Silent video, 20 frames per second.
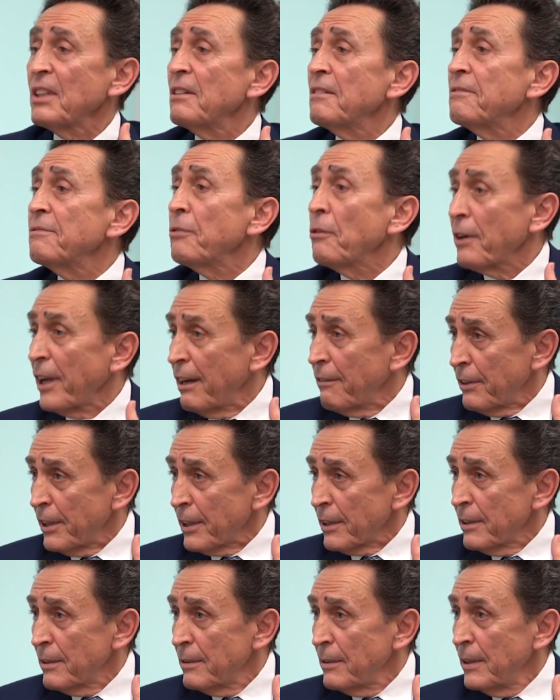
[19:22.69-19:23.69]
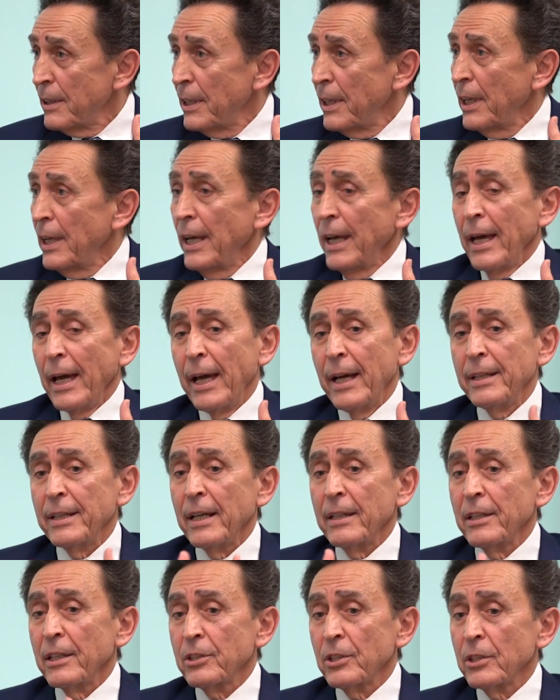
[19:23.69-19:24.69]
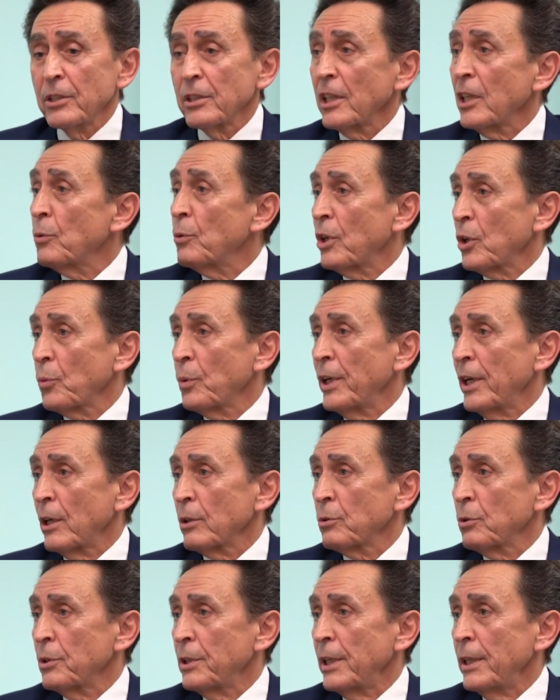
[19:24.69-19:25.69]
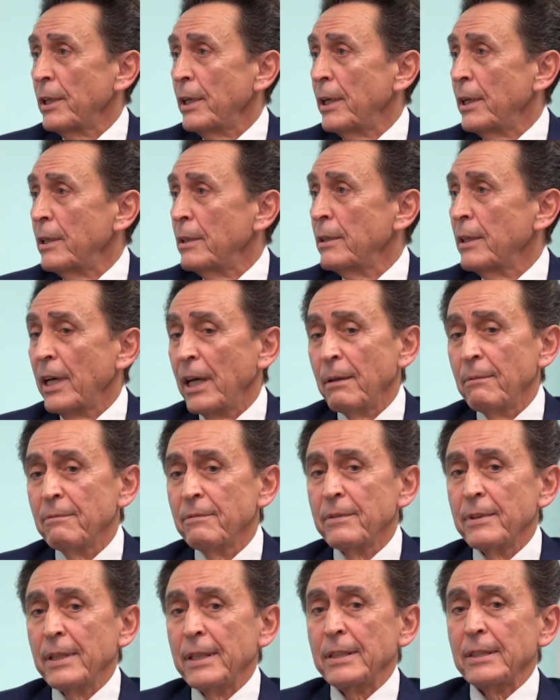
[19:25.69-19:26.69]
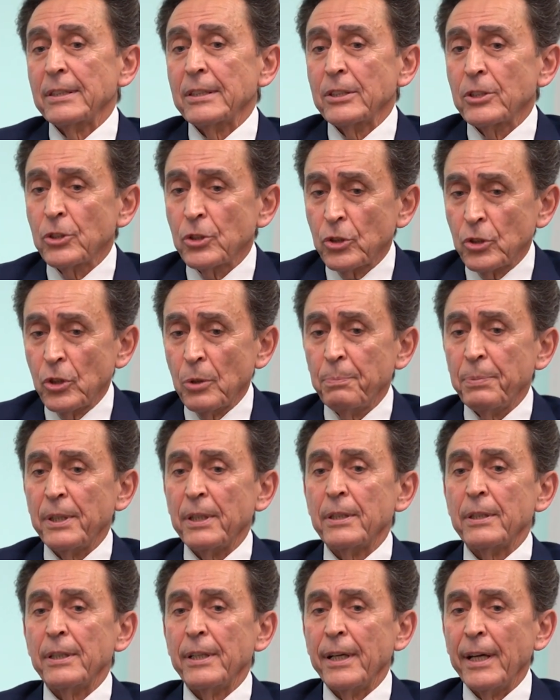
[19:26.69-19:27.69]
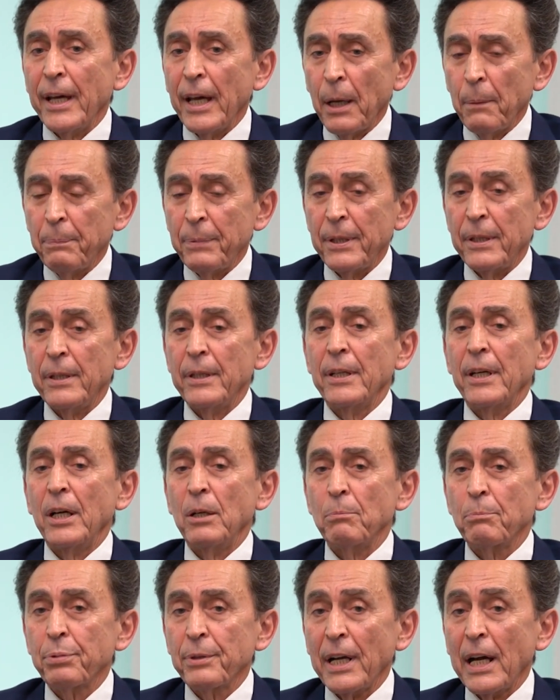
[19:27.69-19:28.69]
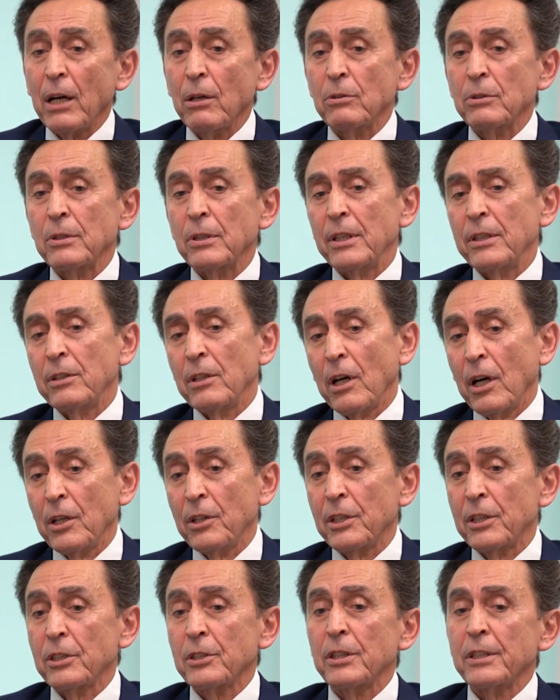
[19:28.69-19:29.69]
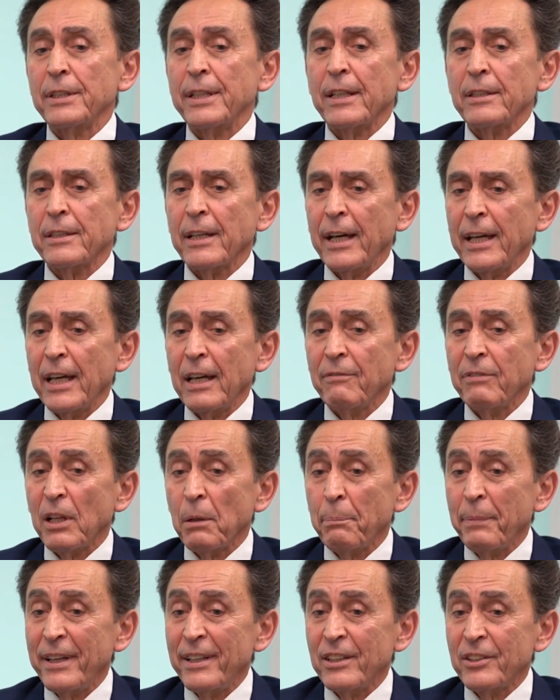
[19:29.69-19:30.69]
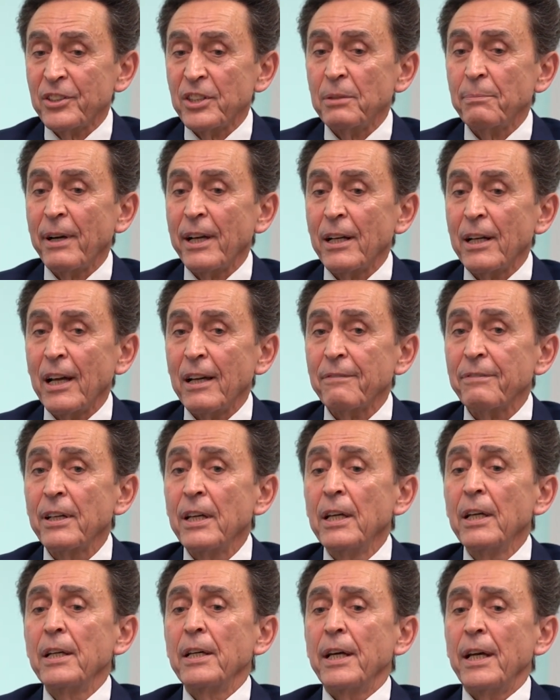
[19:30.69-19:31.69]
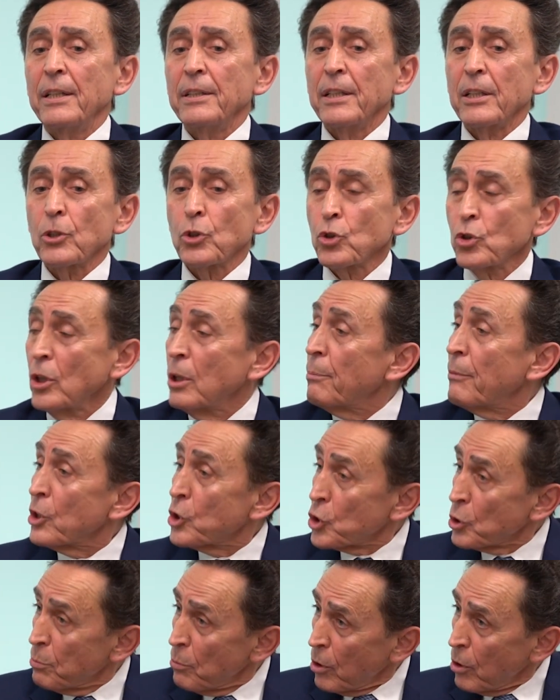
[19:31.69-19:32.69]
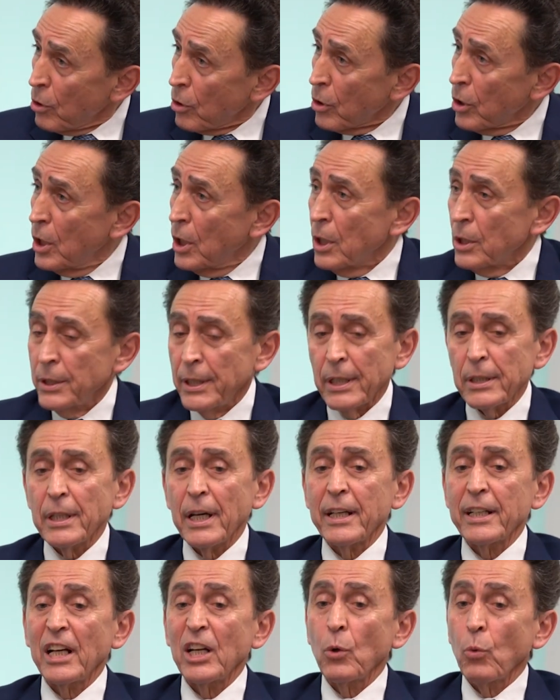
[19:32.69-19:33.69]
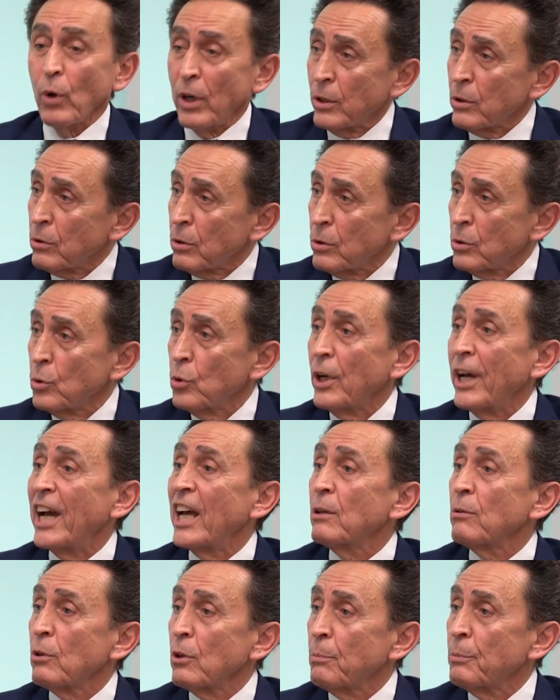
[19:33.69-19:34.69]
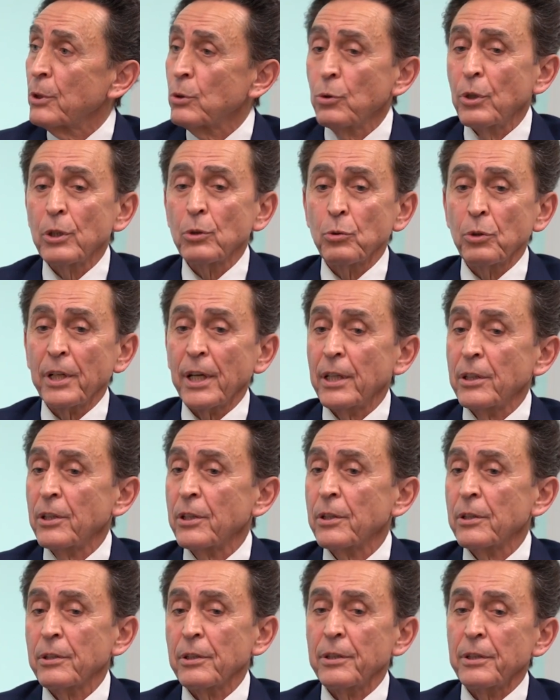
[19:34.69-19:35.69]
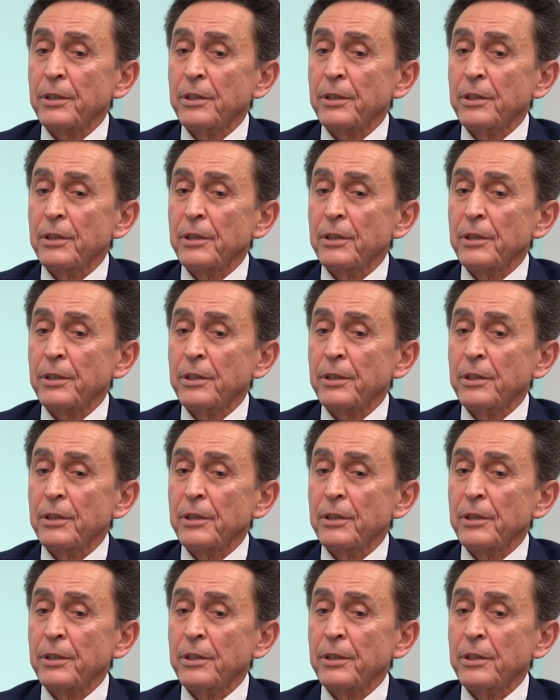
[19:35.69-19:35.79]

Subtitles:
forever. And then this is really where we are today. And I'm super happy and proud and honored that I have Albanians in my life. And there's so much more that I really want to do and we'll be doing together